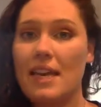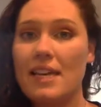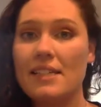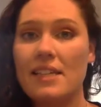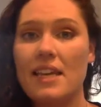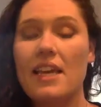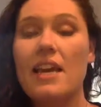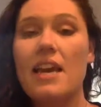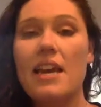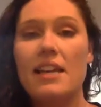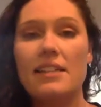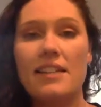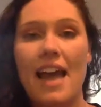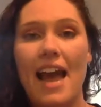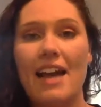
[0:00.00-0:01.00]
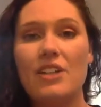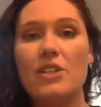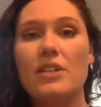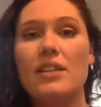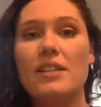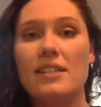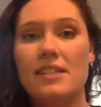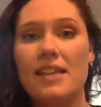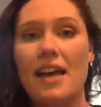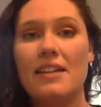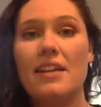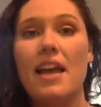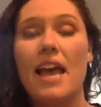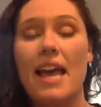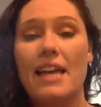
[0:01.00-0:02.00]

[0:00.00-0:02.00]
easy is to actually set